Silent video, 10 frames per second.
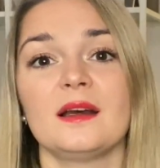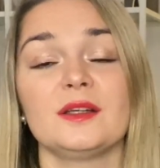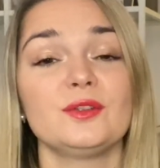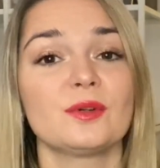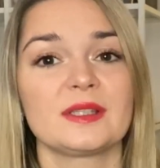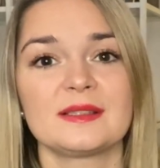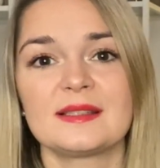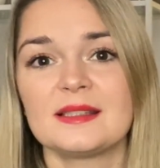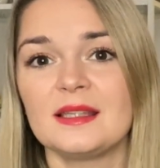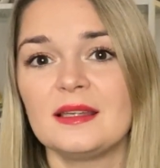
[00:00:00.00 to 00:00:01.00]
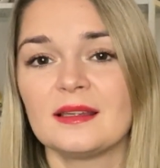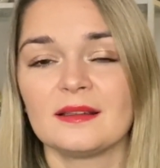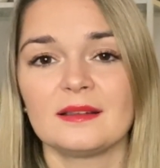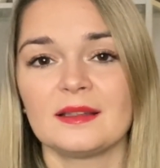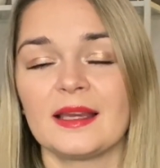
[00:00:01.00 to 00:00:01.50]
you can see,
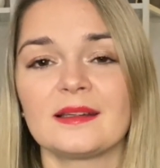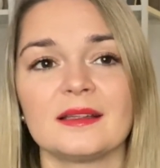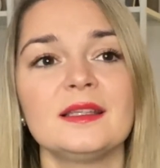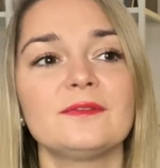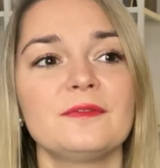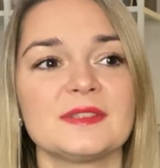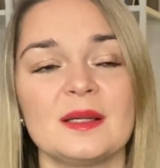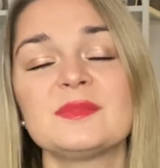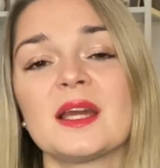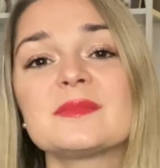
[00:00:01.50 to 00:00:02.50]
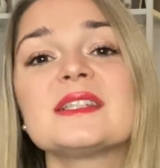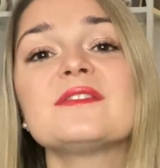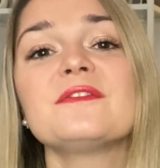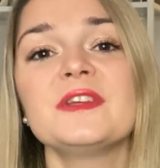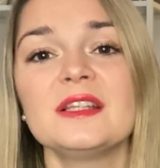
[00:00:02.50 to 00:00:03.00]
like, sometimes it
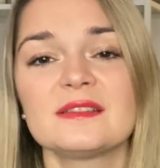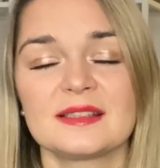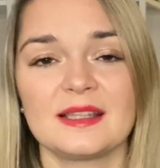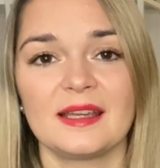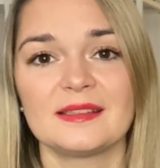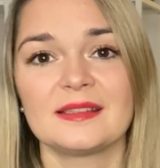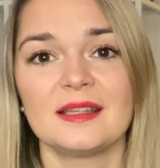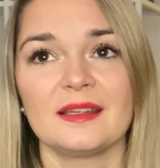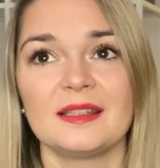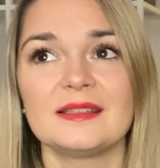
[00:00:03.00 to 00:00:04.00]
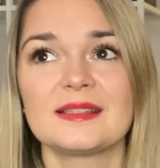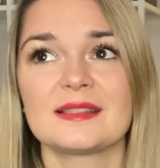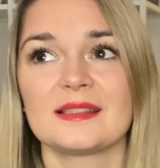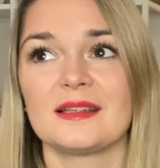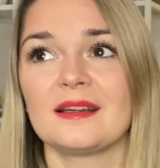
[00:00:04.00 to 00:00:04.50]
feels that
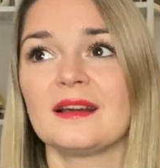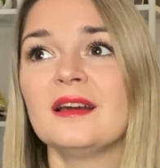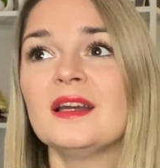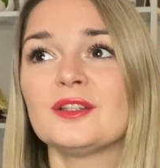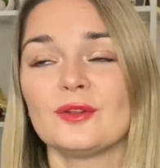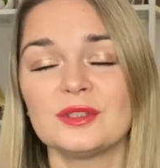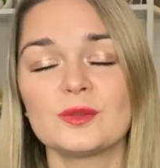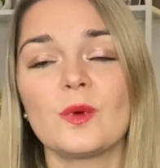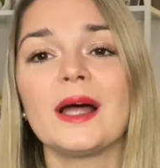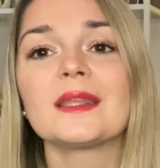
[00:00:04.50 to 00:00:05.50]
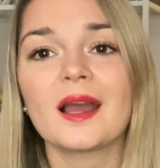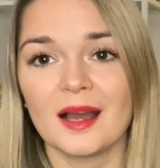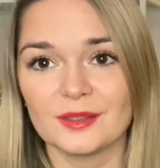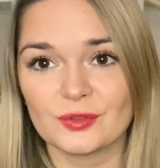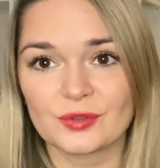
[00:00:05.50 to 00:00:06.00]
it's not one
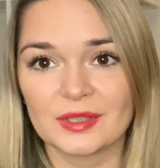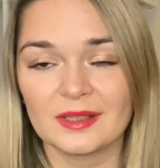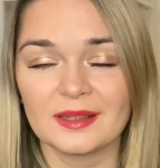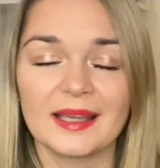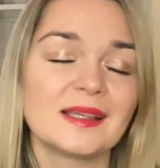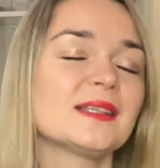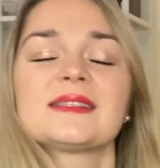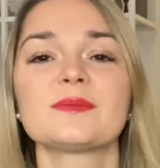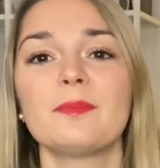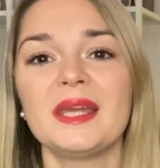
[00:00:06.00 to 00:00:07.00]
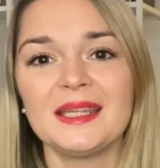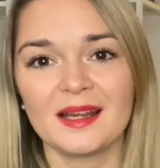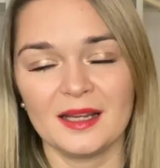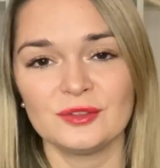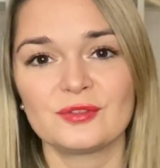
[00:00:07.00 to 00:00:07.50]
country, like it's many
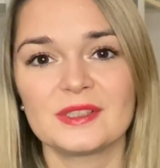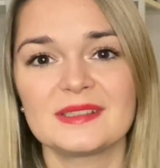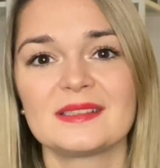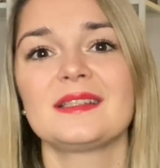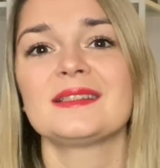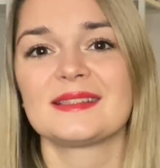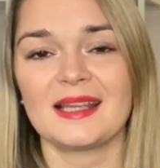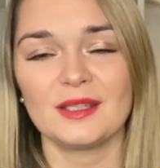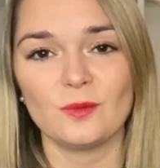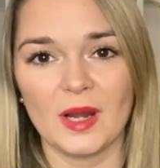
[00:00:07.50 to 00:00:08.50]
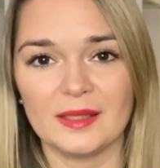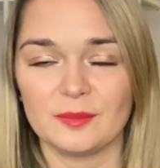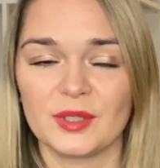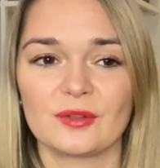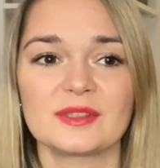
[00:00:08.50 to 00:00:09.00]
countries inside one,
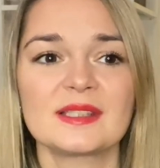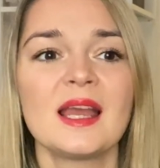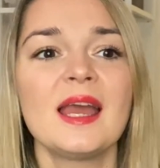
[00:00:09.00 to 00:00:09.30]
because